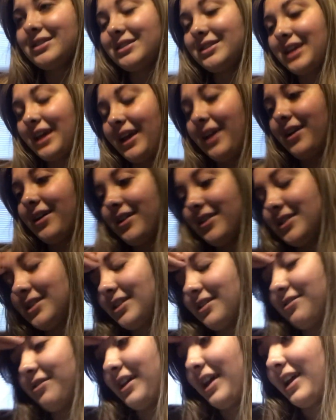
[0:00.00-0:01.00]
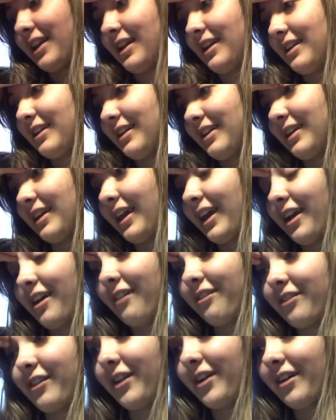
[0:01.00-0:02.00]
take her to the vet and care
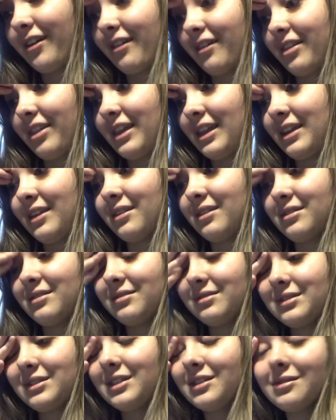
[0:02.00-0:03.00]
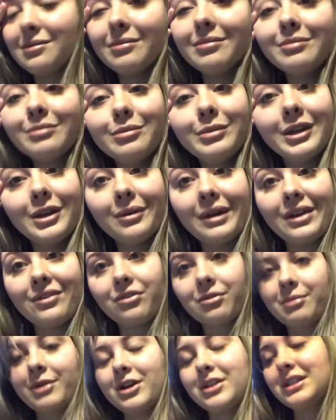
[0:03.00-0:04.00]
for her than be away
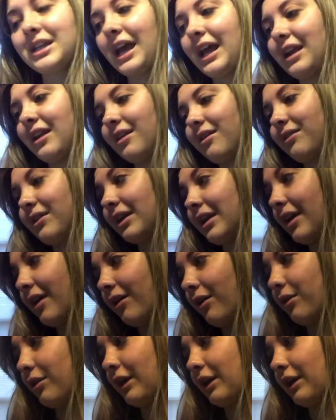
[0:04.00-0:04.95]
from her to edit a video.